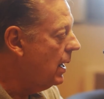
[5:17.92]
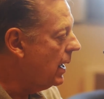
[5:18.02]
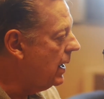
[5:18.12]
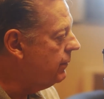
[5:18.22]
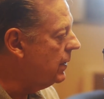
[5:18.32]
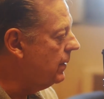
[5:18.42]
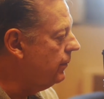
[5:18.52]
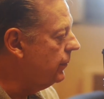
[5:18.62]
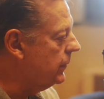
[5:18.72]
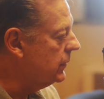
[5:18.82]
I have a
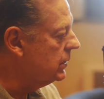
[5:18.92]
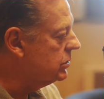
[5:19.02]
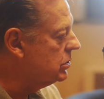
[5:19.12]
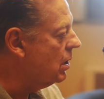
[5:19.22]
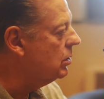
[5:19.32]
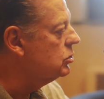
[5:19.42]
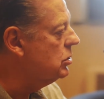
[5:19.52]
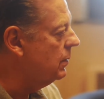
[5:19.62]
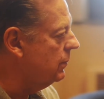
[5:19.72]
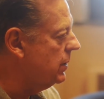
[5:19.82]
Chicago
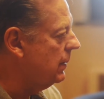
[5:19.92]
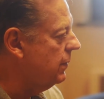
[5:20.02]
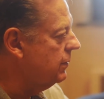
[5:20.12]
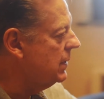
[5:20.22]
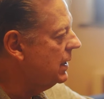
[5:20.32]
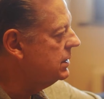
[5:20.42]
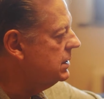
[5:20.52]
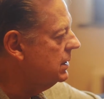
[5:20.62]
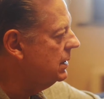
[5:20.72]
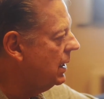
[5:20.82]
Tribune paper from
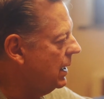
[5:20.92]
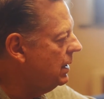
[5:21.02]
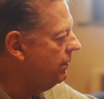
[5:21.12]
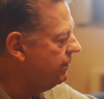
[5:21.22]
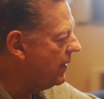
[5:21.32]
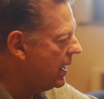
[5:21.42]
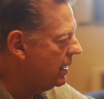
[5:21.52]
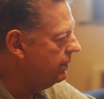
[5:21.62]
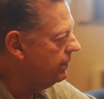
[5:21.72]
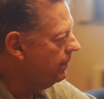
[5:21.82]

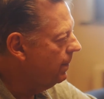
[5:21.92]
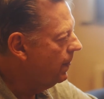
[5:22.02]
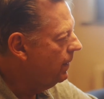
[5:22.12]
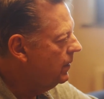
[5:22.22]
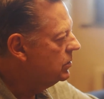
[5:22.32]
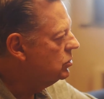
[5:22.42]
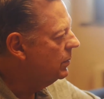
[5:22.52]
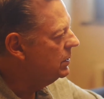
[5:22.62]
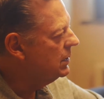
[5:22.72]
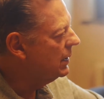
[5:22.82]
1985.
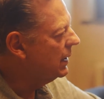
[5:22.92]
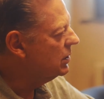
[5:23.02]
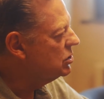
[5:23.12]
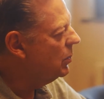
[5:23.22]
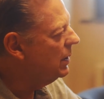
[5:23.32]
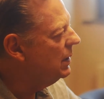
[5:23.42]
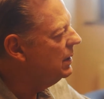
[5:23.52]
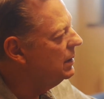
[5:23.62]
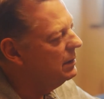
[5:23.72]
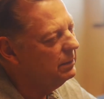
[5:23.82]
Tribune did like a
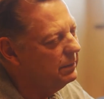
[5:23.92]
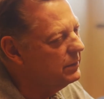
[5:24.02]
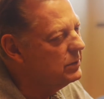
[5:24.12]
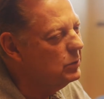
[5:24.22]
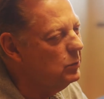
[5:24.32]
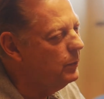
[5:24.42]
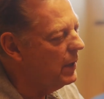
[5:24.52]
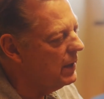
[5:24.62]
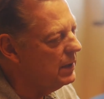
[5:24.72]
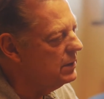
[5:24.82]

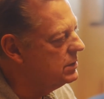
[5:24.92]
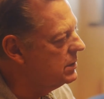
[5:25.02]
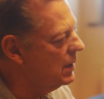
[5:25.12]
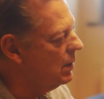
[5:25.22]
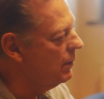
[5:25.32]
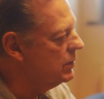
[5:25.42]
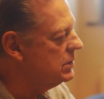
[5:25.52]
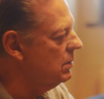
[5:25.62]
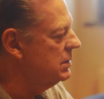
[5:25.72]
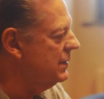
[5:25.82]
22-page thing over a
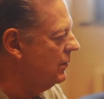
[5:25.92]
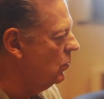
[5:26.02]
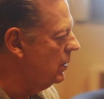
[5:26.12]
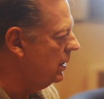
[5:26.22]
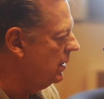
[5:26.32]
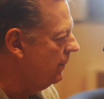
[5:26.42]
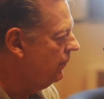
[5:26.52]
series of a week